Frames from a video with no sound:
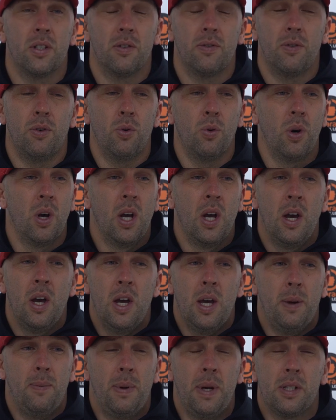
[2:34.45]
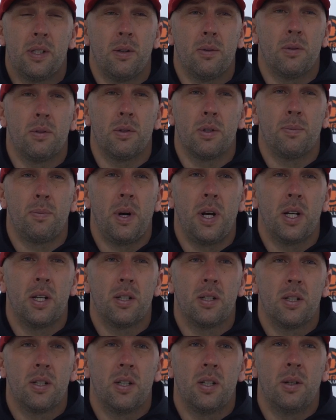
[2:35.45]
I thought he picked up some
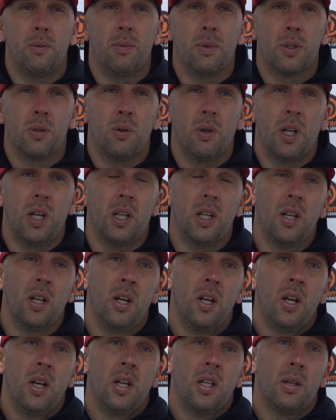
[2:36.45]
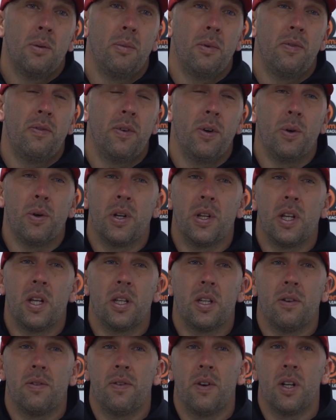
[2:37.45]
space in between the midfield and their
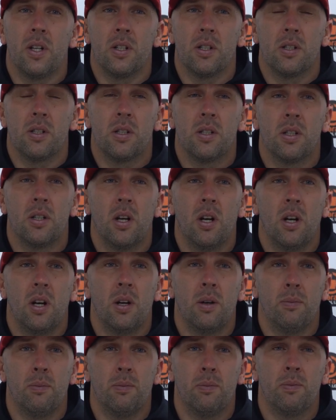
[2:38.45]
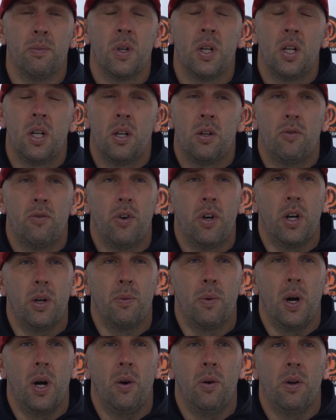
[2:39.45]
defence um, really
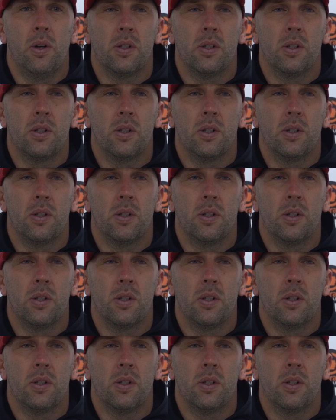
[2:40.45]
well.